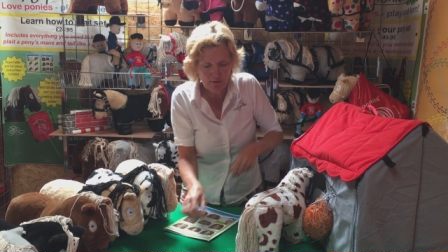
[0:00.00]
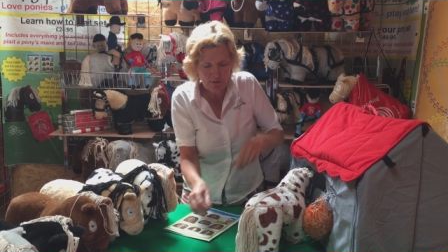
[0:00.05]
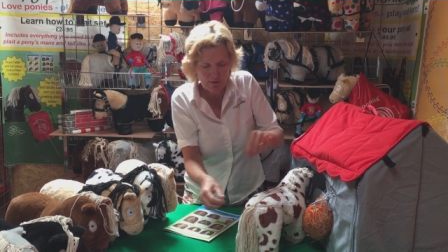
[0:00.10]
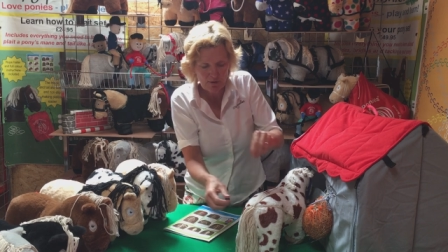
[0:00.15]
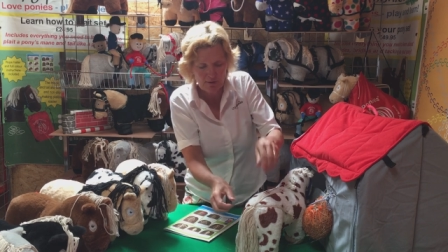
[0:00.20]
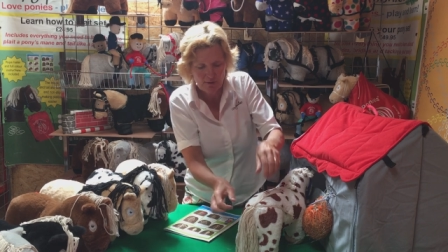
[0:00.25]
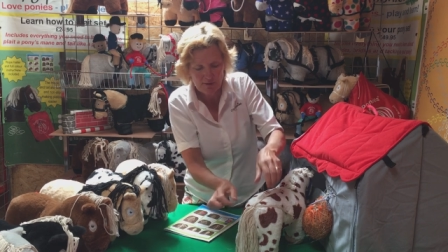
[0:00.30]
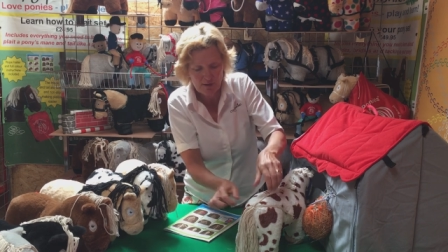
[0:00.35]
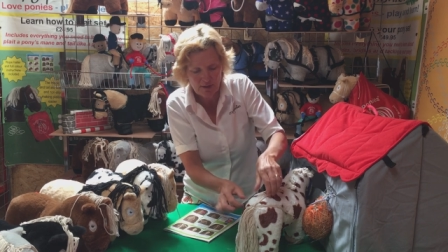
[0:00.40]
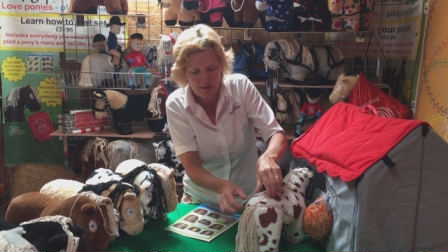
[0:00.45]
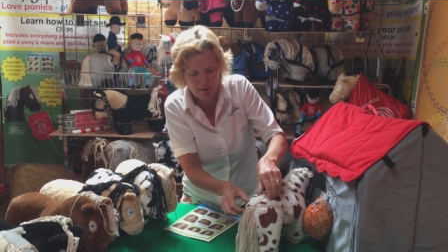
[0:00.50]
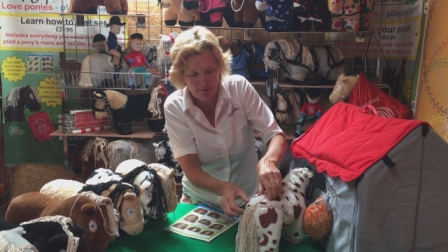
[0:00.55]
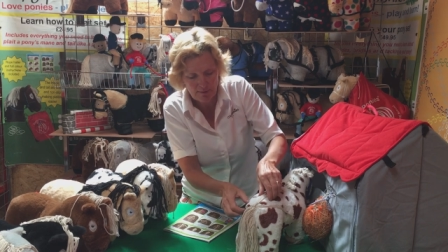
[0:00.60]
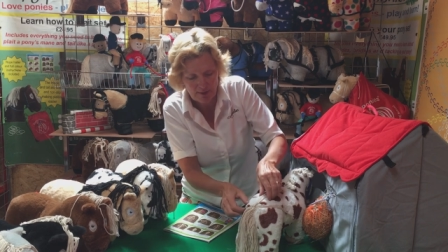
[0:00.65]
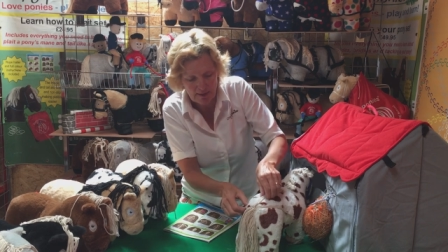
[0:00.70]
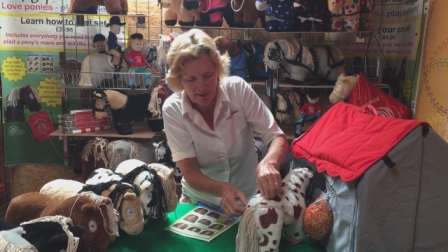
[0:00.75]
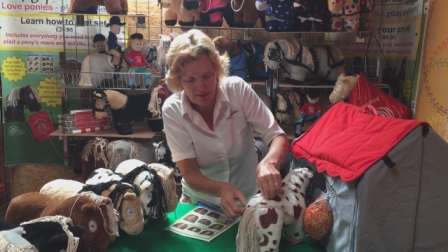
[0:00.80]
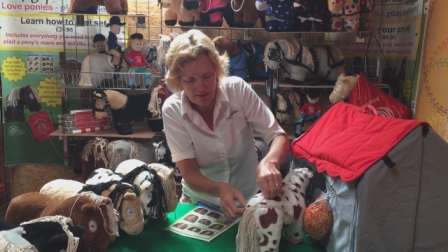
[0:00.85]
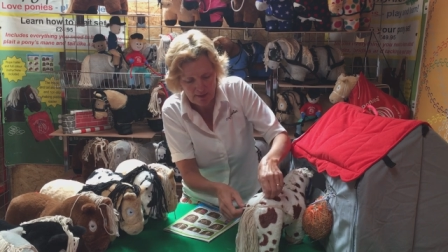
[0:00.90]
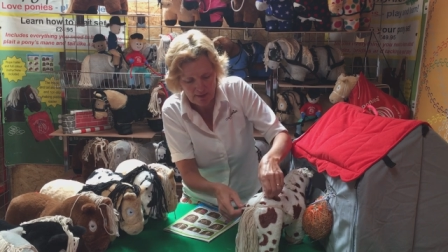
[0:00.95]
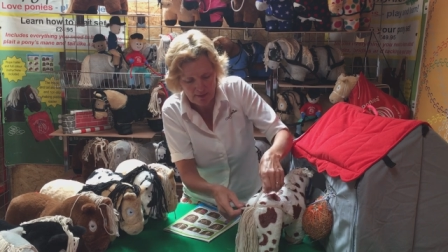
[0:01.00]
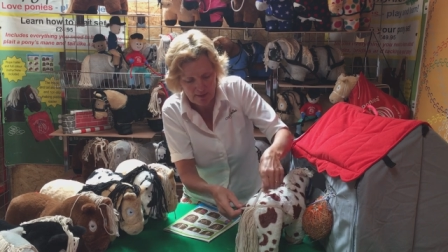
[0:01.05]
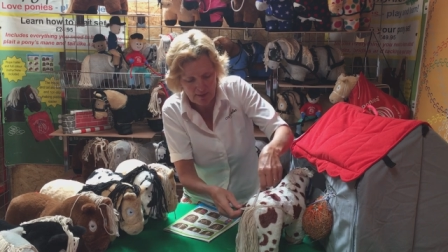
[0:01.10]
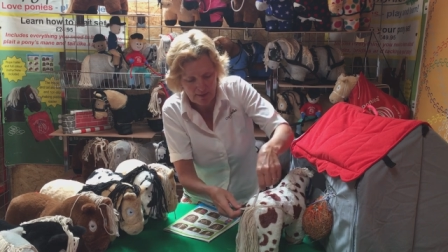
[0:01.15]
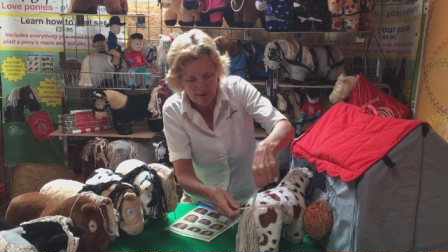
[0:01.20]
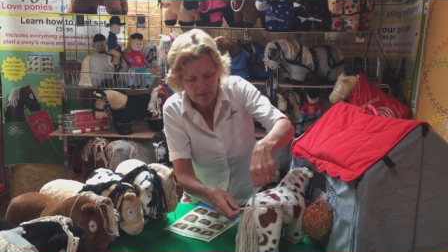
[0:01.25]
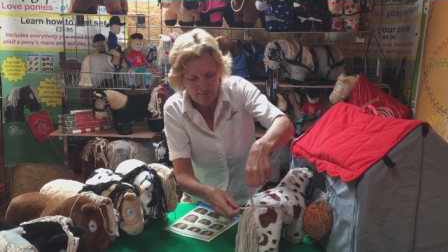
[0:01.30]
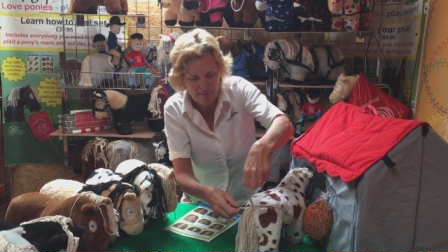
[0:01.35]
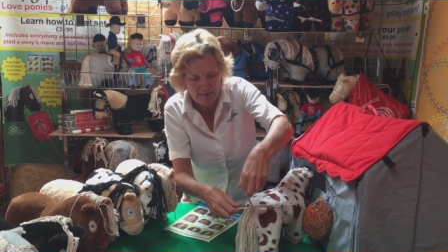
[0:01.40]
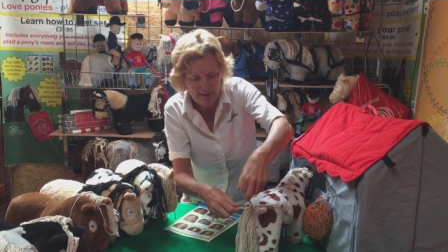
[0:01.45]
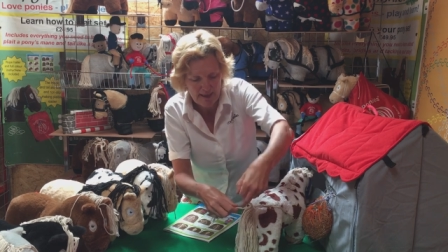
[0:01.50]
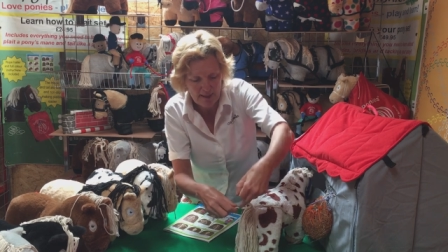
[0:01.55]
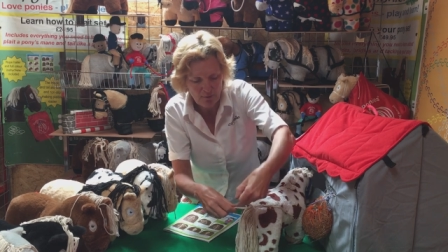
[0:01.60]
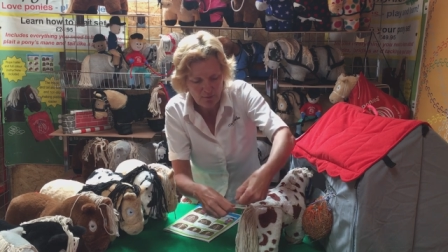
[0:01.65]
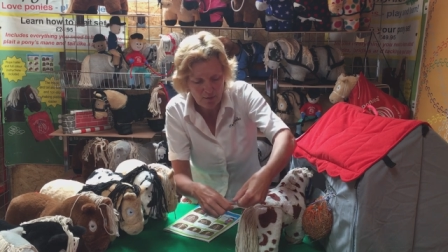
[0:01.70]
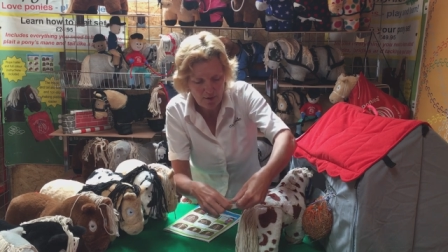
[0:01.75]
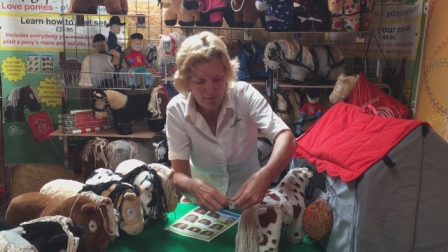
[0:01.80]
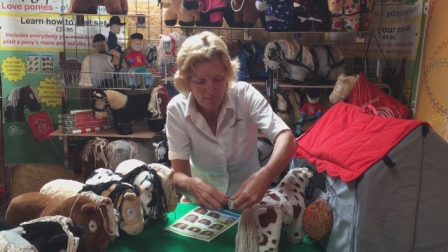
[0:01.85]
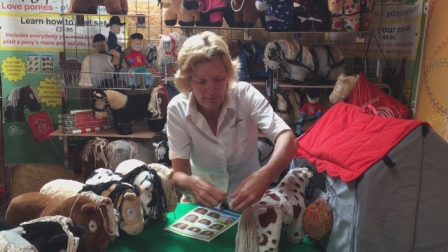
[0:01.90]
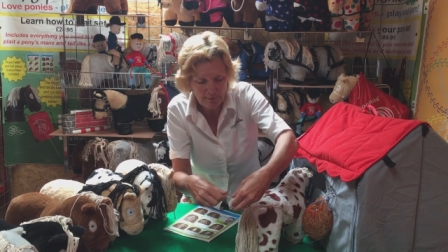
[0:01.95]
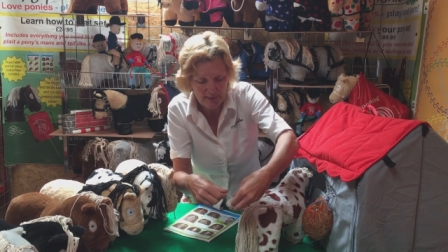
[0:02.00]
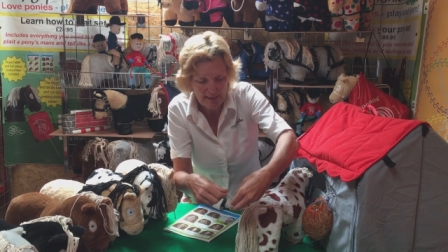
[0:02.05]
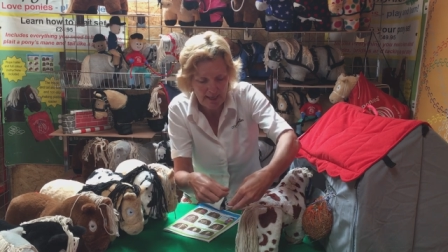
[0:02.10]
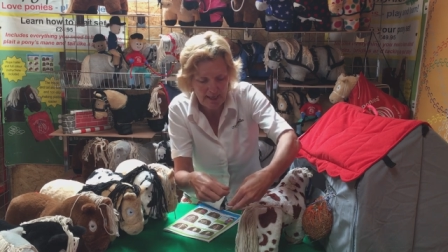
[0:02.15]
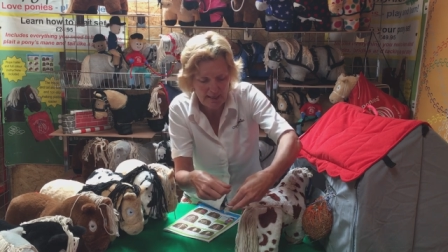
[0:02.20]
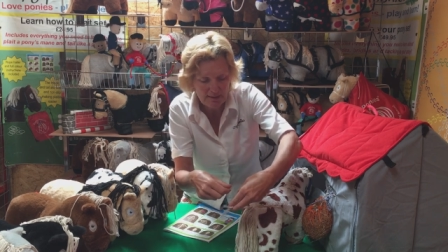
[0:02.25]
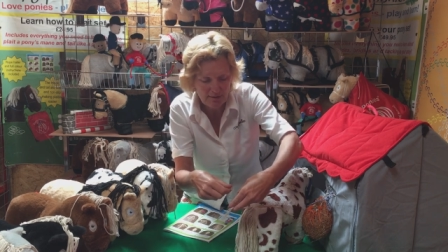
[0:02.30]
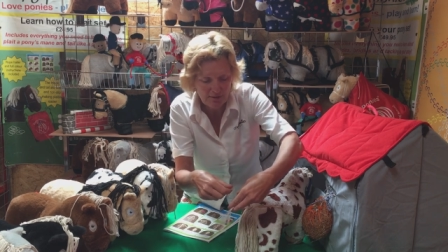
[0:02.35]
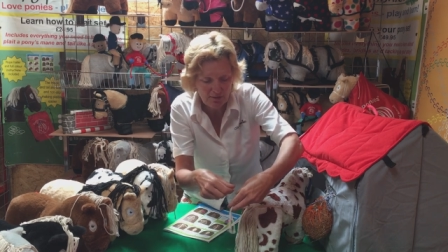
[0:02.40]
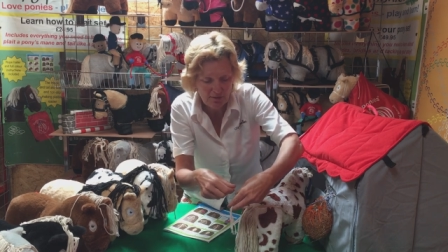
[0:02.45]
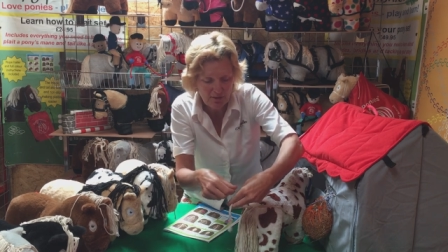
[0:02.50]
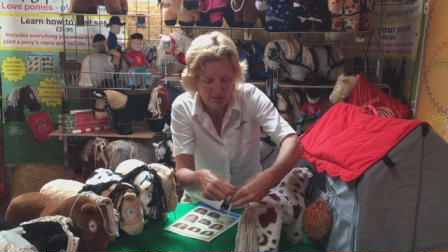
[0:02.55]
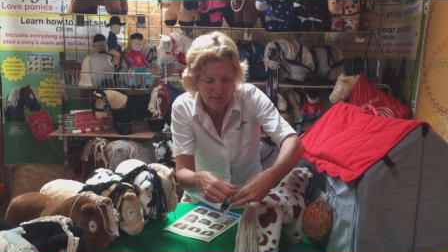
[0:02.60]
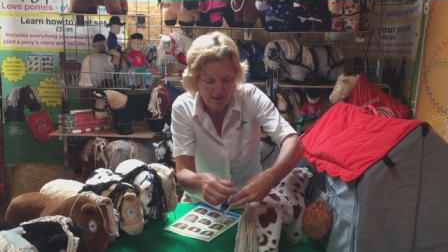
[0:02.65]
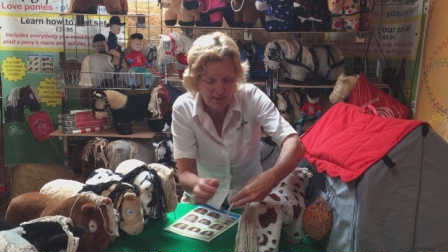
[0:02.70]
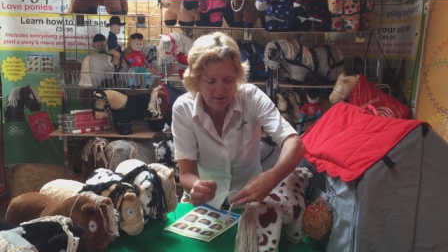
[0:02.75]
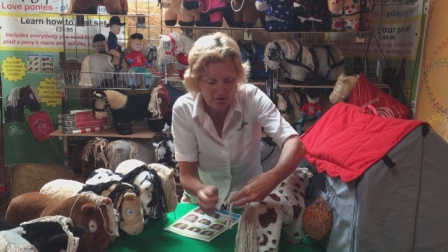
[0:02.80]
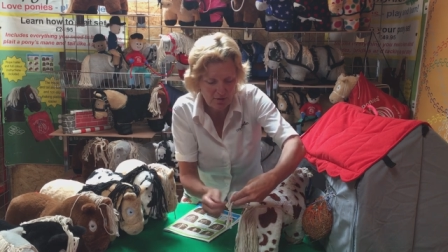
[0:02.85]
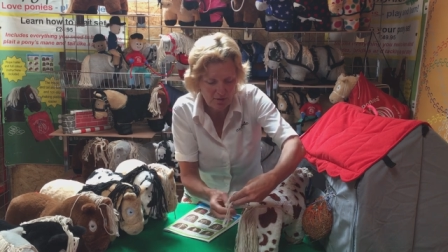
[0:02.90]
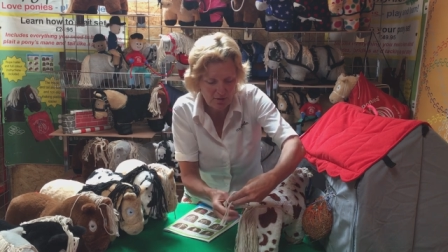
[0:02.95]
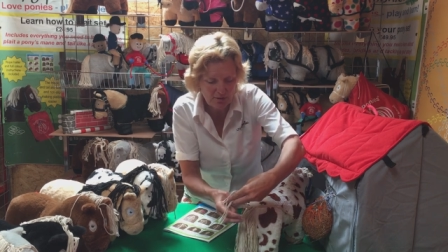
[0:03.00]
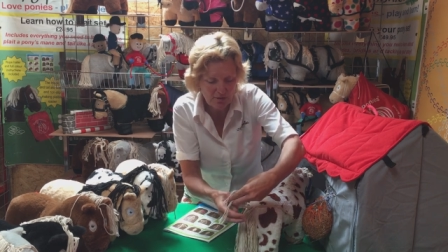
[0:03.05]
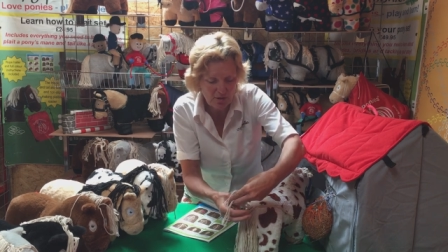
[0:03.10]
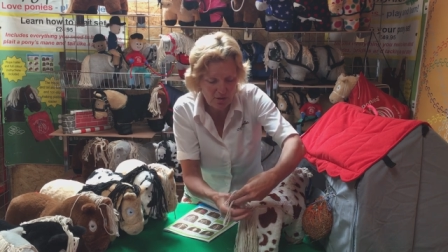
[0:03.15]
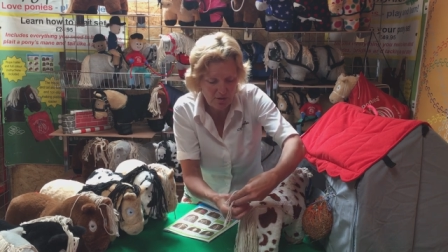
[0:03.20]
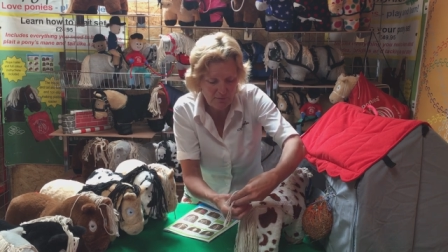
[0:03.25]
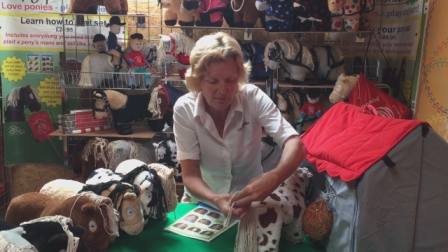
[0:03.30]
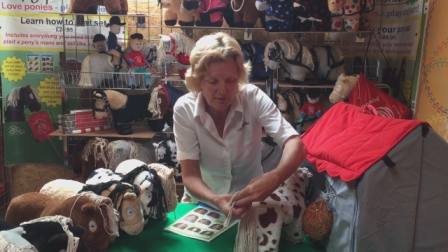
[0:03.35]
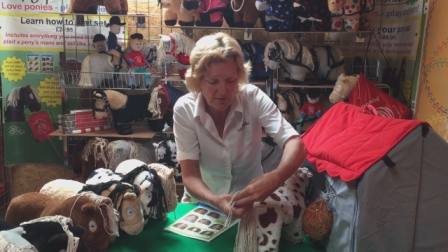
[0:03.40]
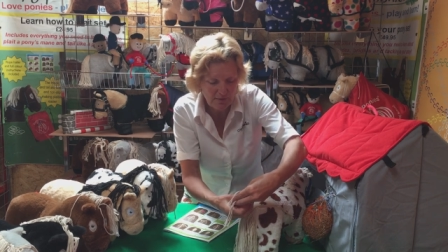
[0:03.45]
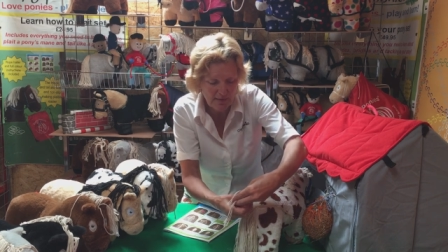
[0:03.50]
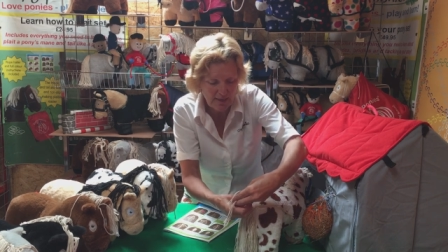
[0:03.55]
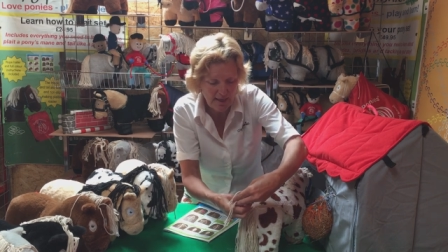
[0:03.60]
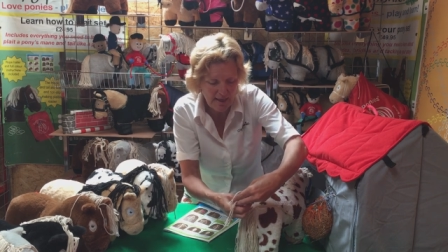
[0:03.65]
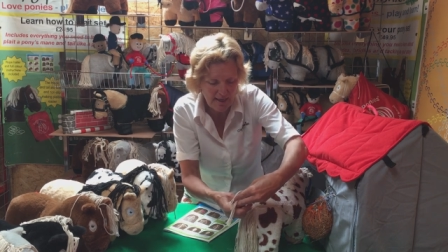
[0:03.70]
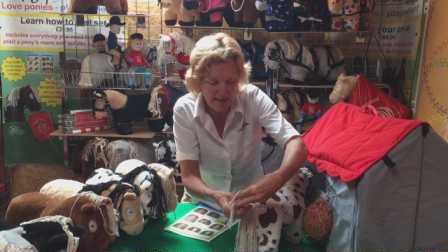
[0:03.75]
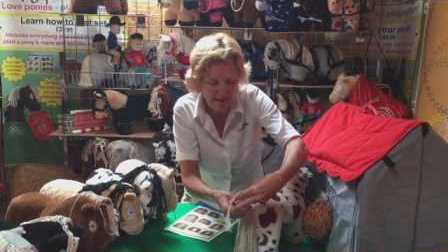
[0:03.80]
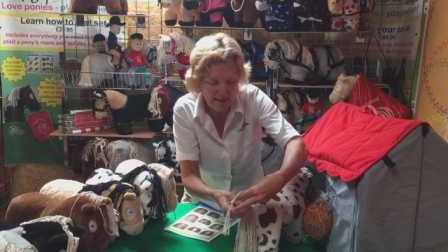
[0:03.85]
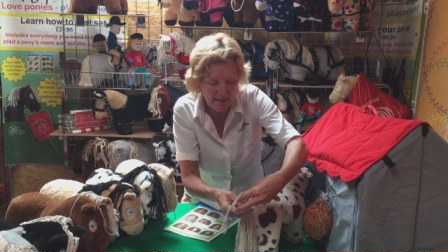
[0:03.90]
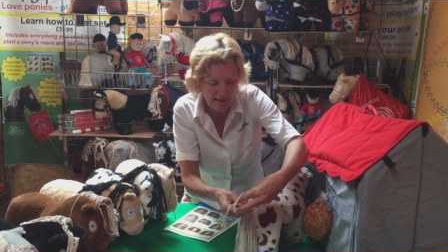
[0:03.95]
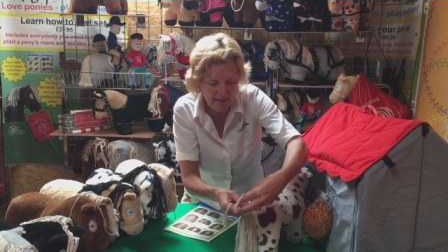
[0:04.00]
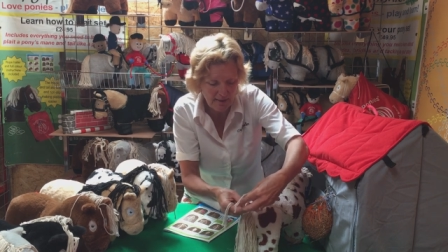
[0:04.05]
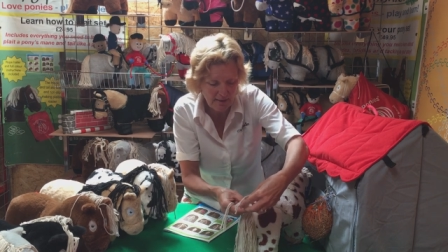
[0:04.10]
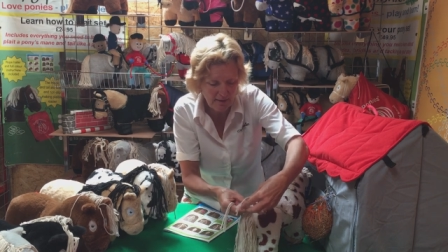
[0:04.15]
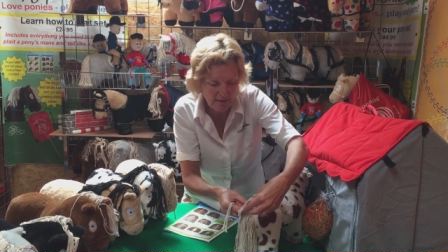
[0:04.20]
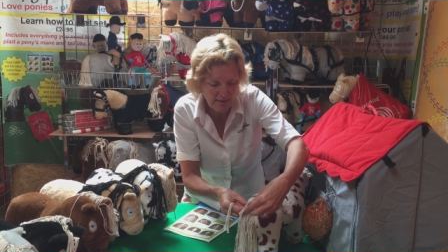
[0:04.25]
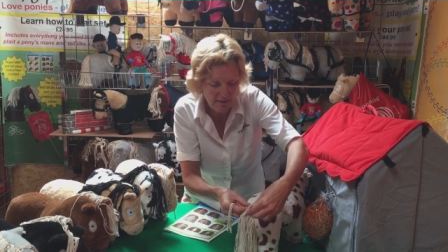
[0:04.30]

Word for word: we're going to make one plait, so that goes over there,